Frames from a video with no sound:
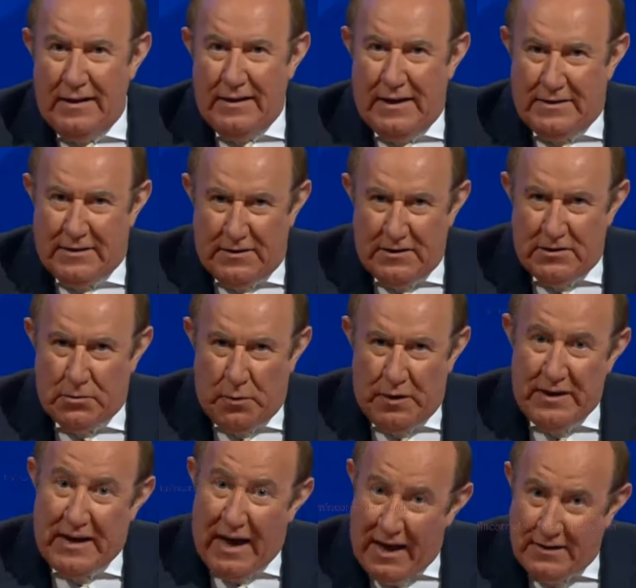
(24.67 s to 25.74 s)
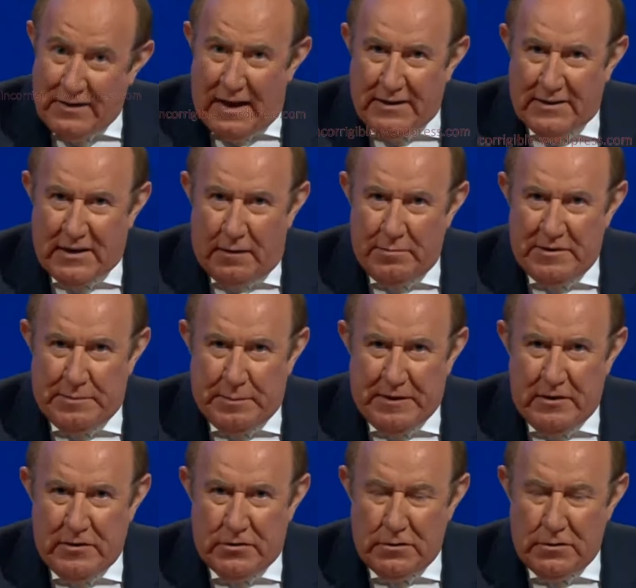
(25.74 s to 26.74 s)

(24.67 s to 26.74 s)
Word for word: Later this week and next, I'll be speaking